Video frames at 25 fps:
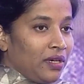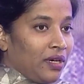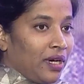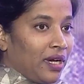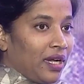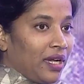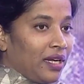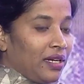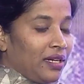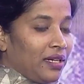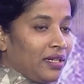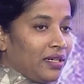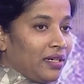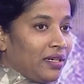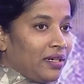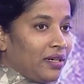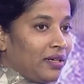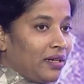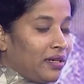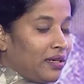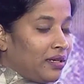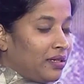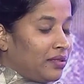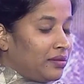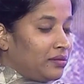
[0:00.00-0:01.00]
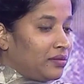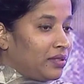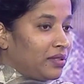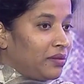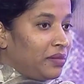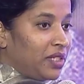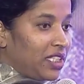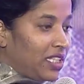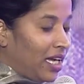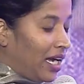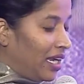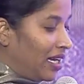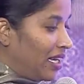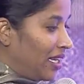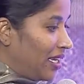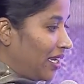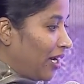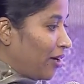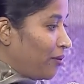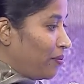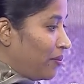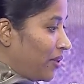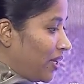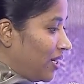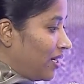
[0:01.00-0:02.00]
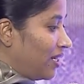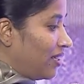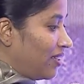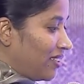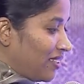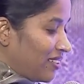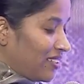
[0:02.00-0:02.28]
And Mithali, I've been